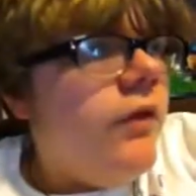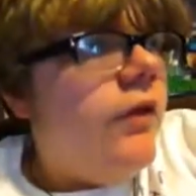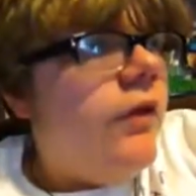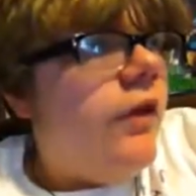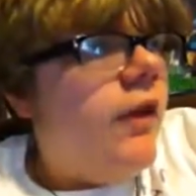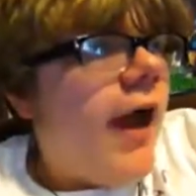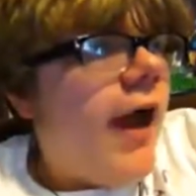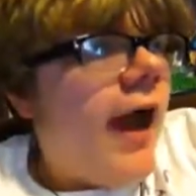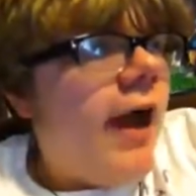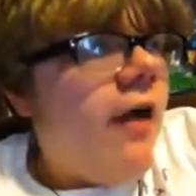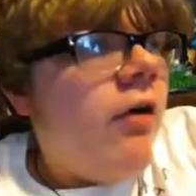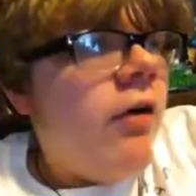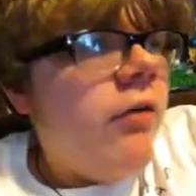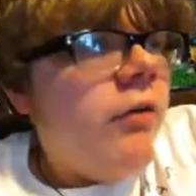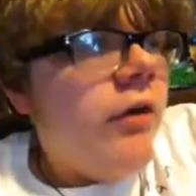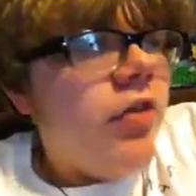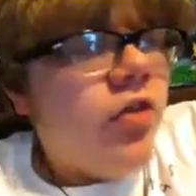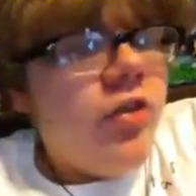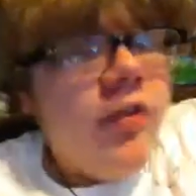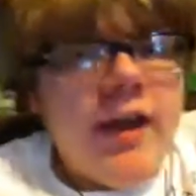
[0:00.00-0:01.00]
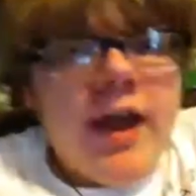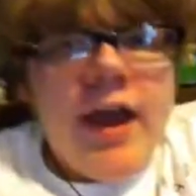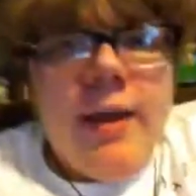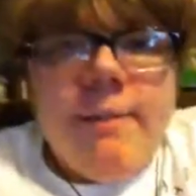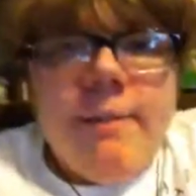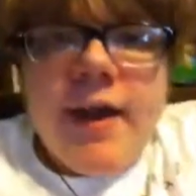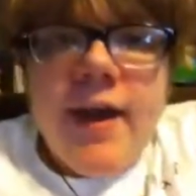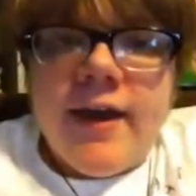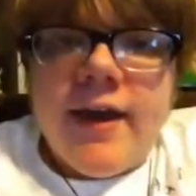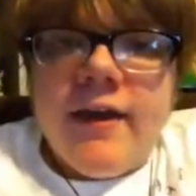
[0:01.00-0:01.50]
only recently got
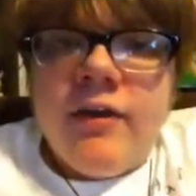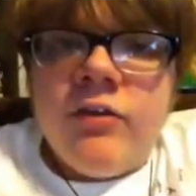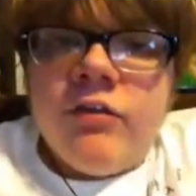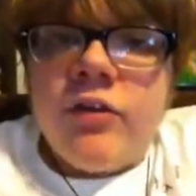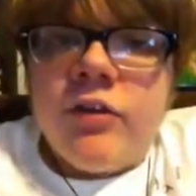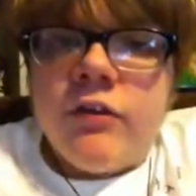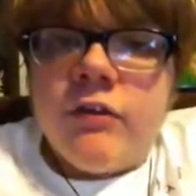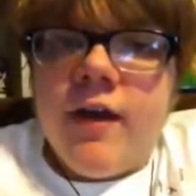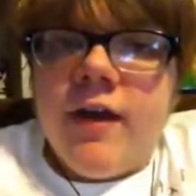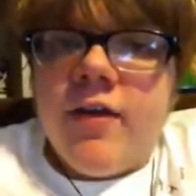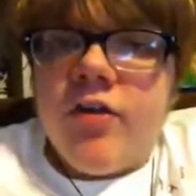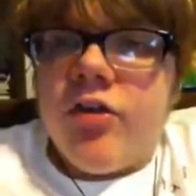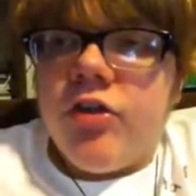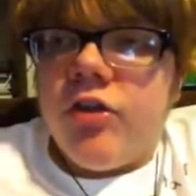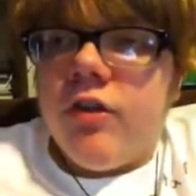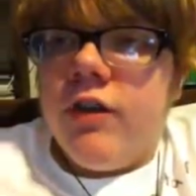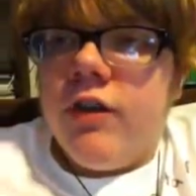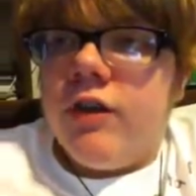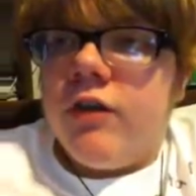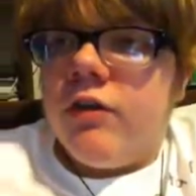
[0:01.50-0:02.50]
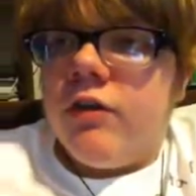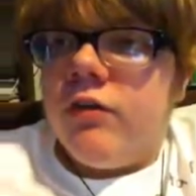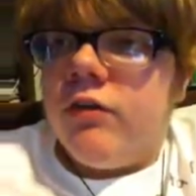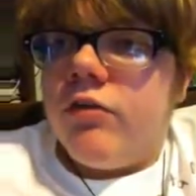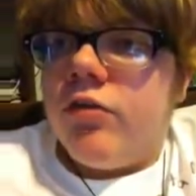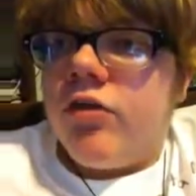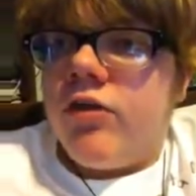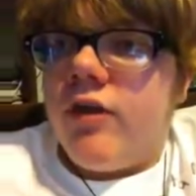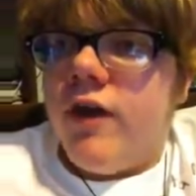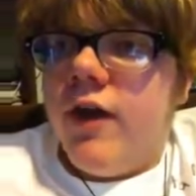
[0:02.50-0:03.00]
back into the wrestling
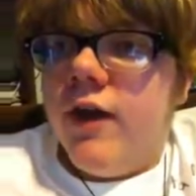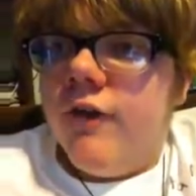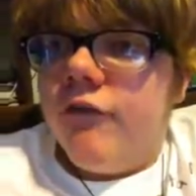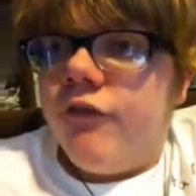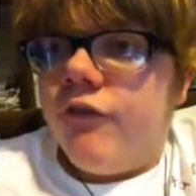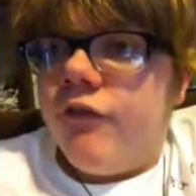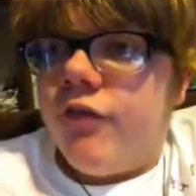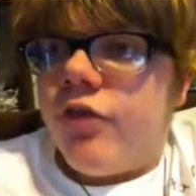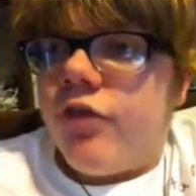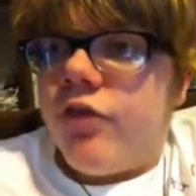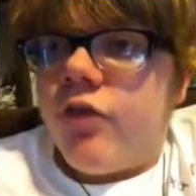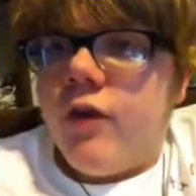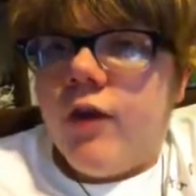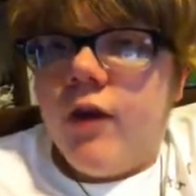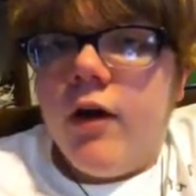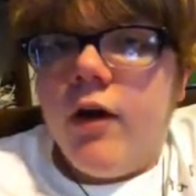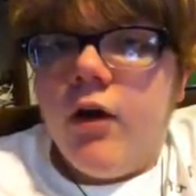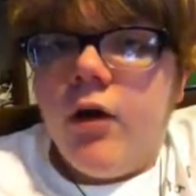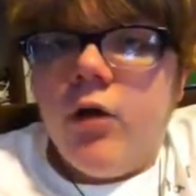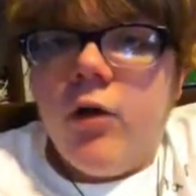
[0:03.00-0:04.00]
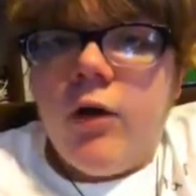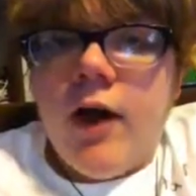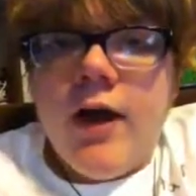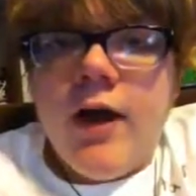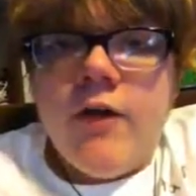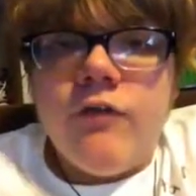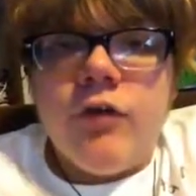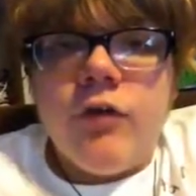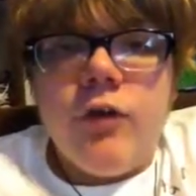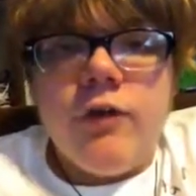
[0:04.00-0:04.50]
stuff, so
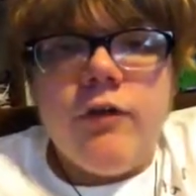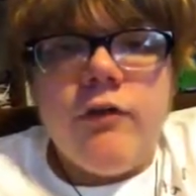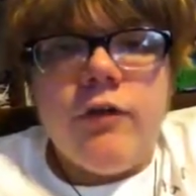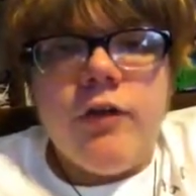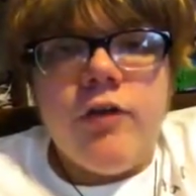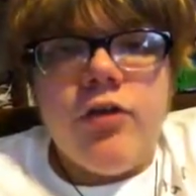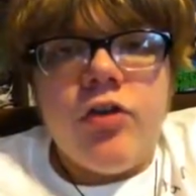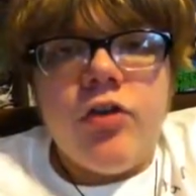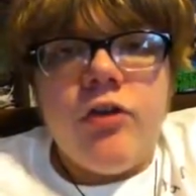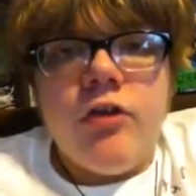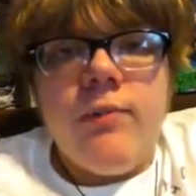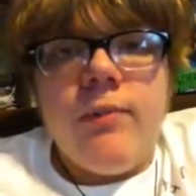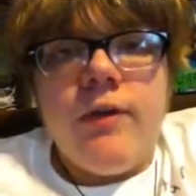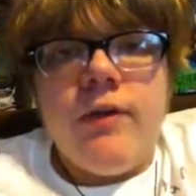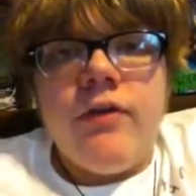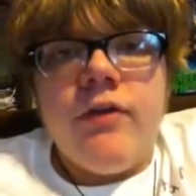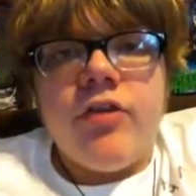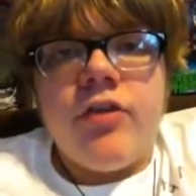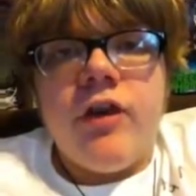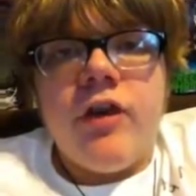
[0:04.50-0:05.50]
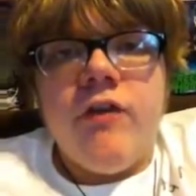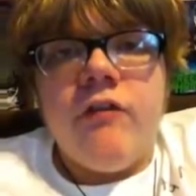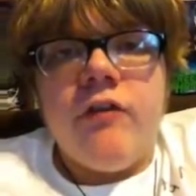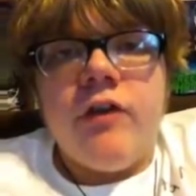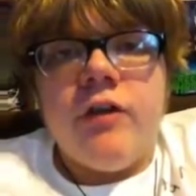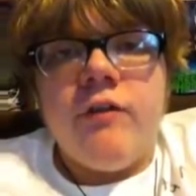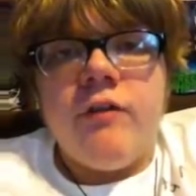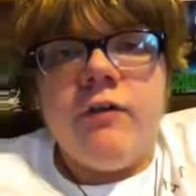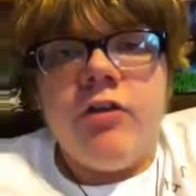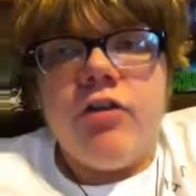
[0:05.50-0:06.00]
I've only recently been
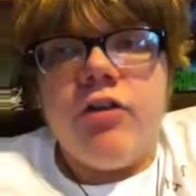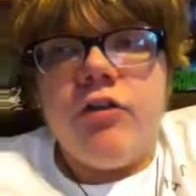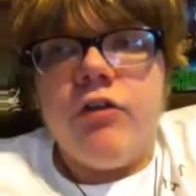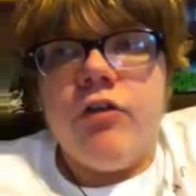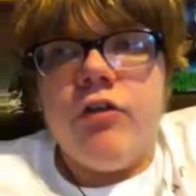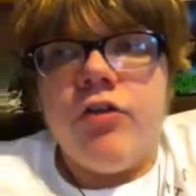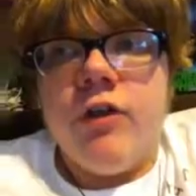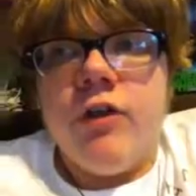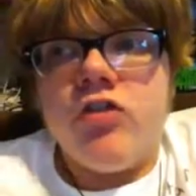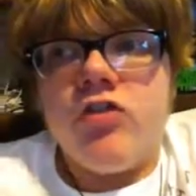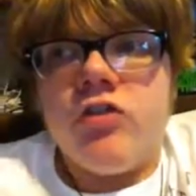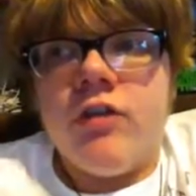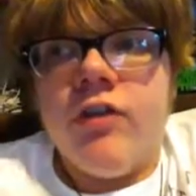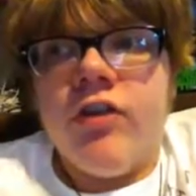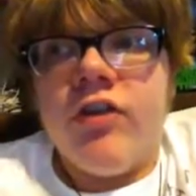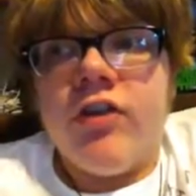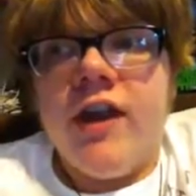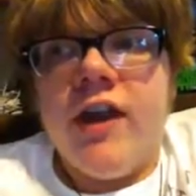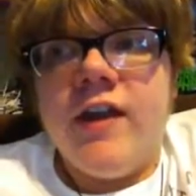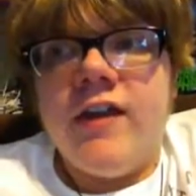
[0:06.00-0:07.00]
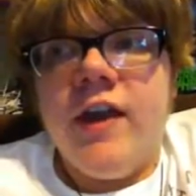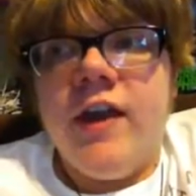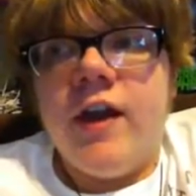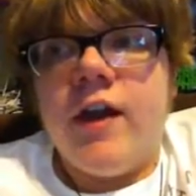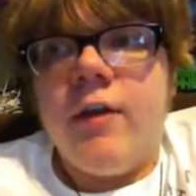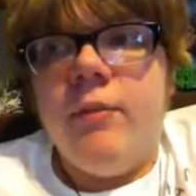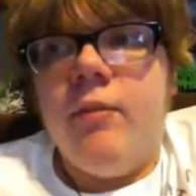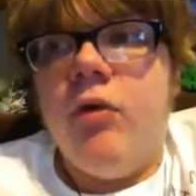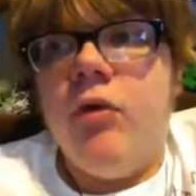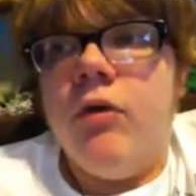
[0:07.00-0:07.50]
discovering wrestlers like Shinsuke
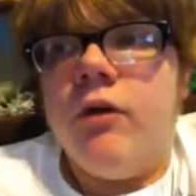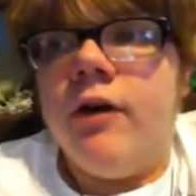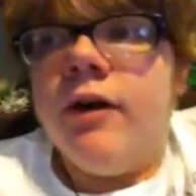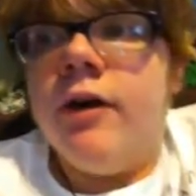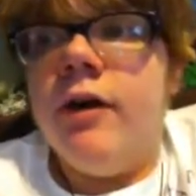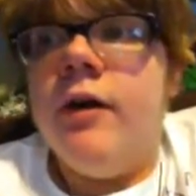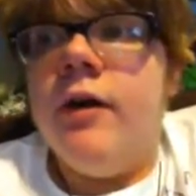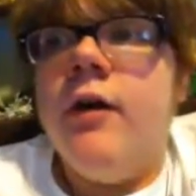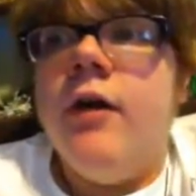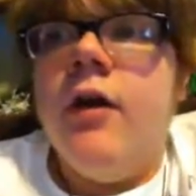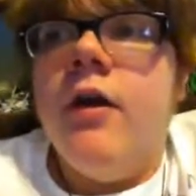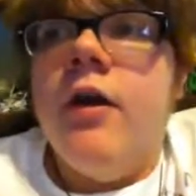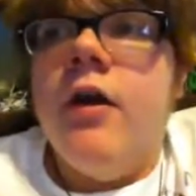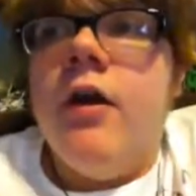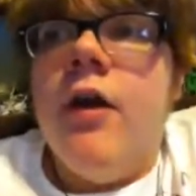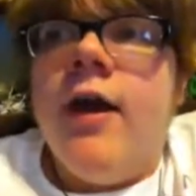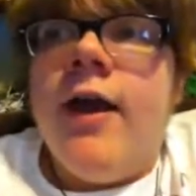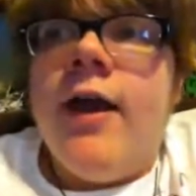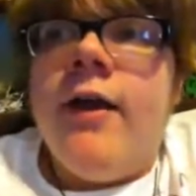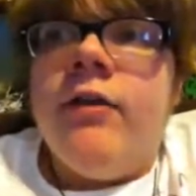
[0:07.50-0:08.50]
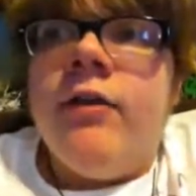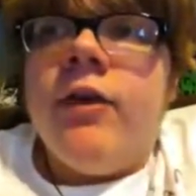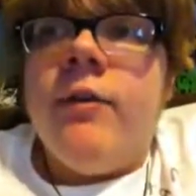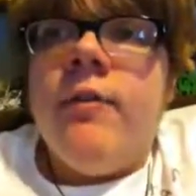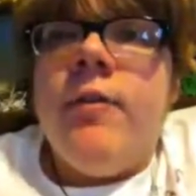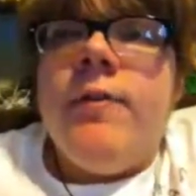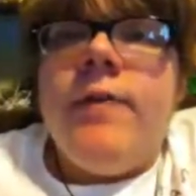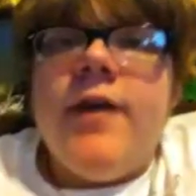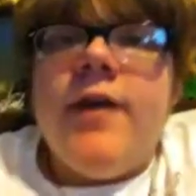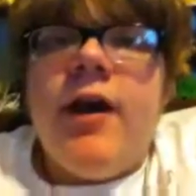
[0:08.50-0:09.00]
Nakamura. And let
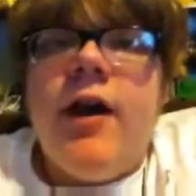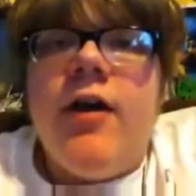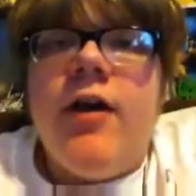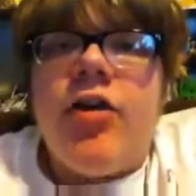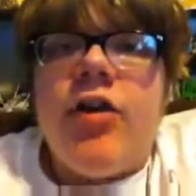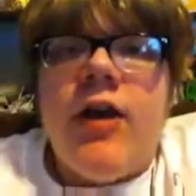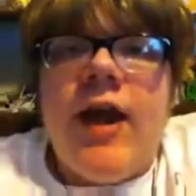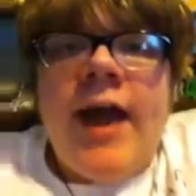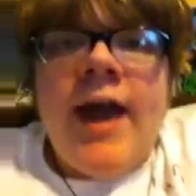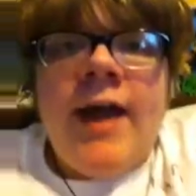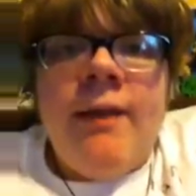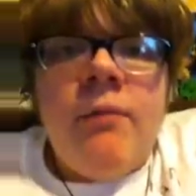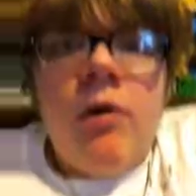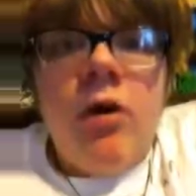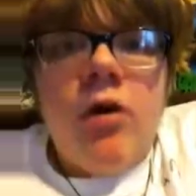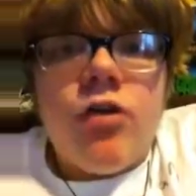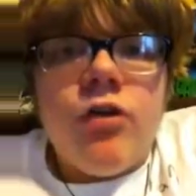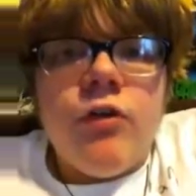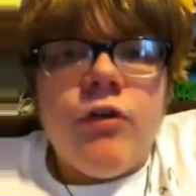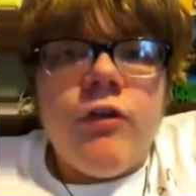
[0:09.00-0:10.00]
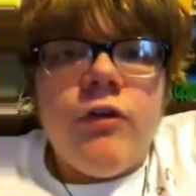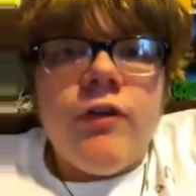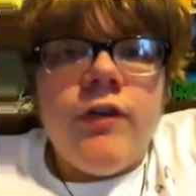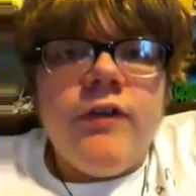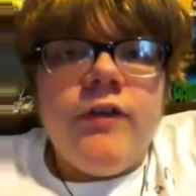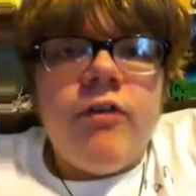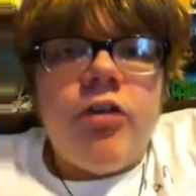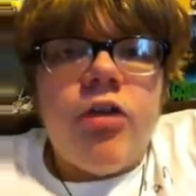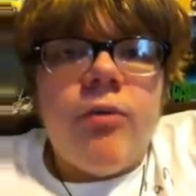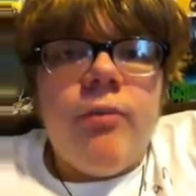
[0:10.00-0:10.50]
me be honest, I am also really
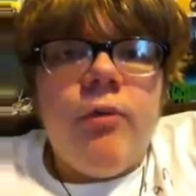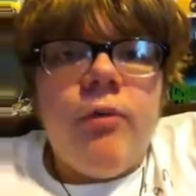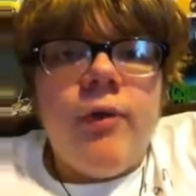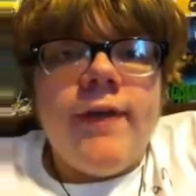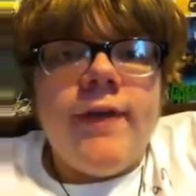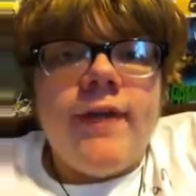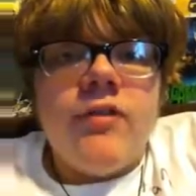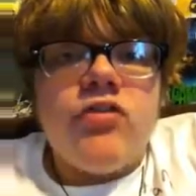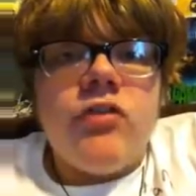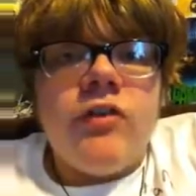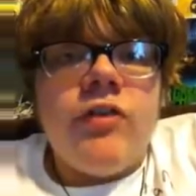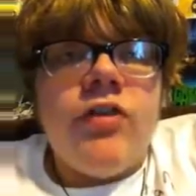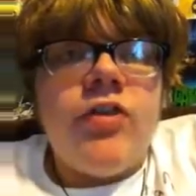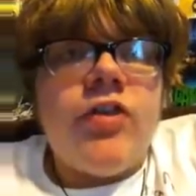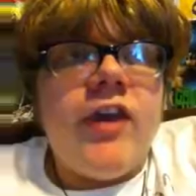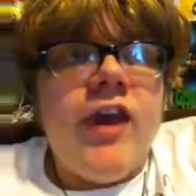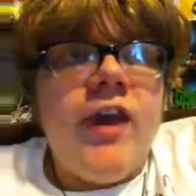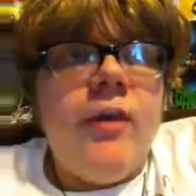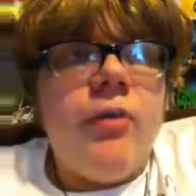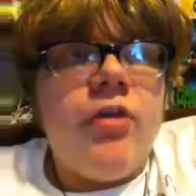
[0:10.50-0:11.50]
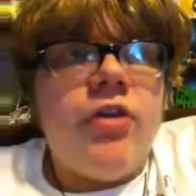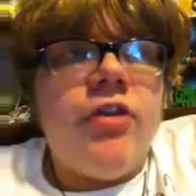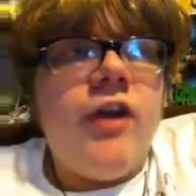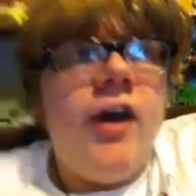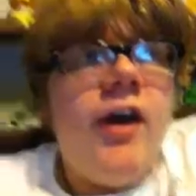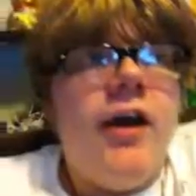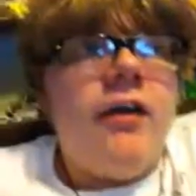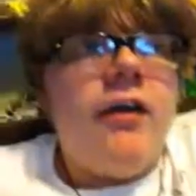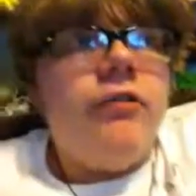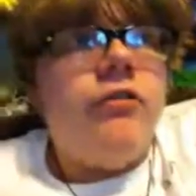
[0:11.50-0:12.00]
disappointed that Shinsuke was
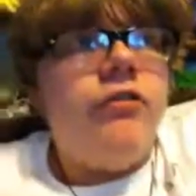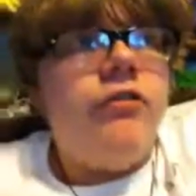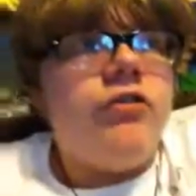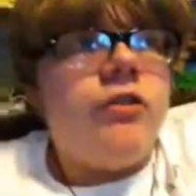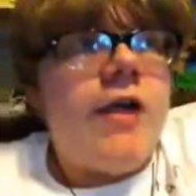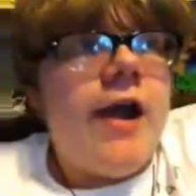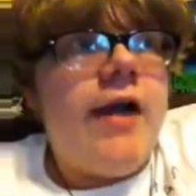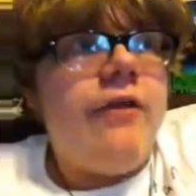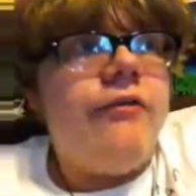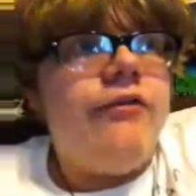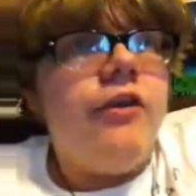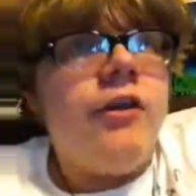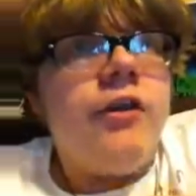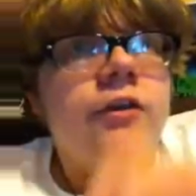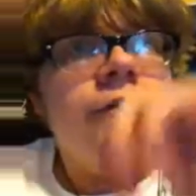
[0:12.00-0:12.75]
not drafted.